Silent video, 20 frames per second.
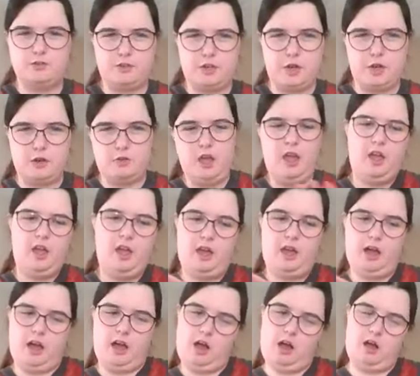go
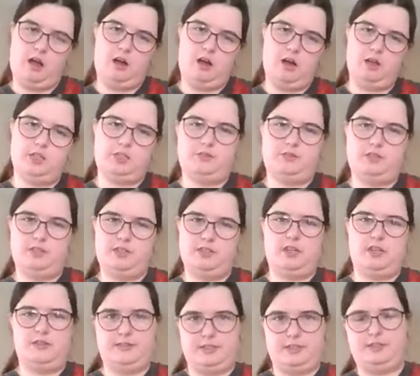hard on the
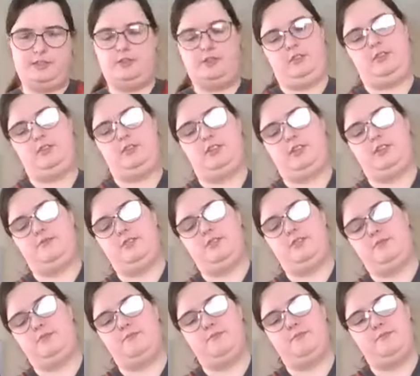surface and you just have
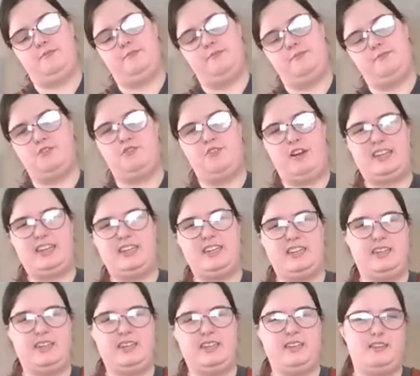to crack
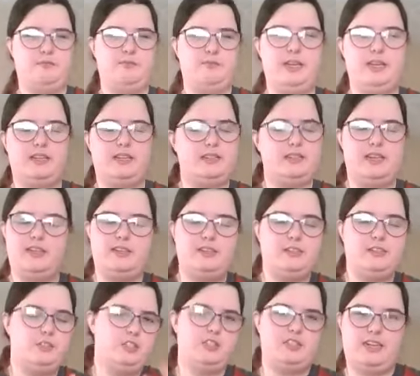it and mix it in.
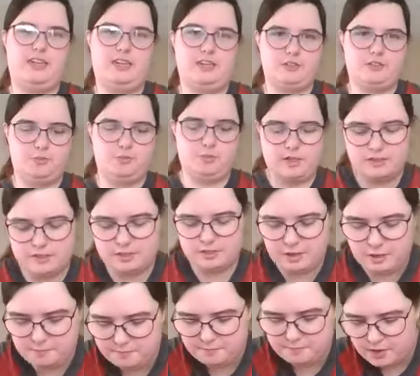It's just extra work.
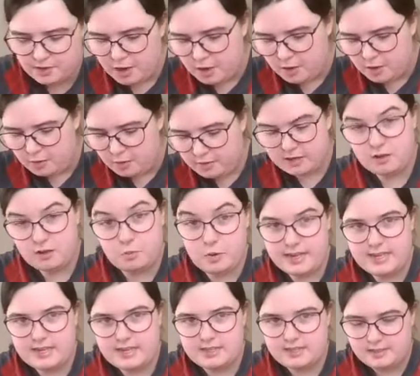So we're going to
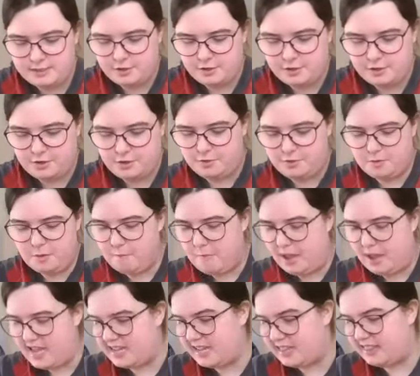wait to
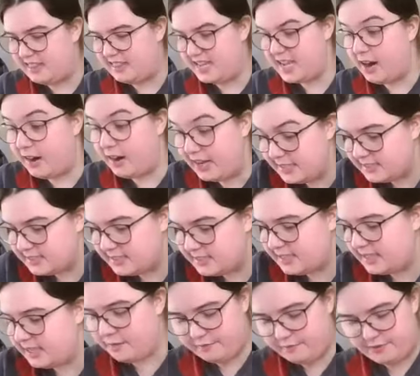make the
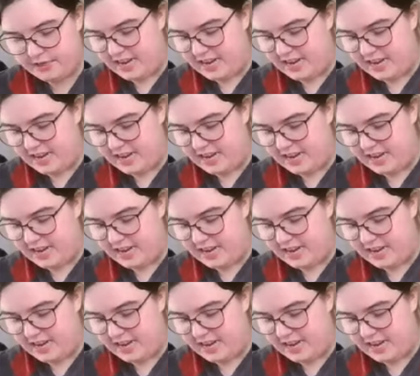icing for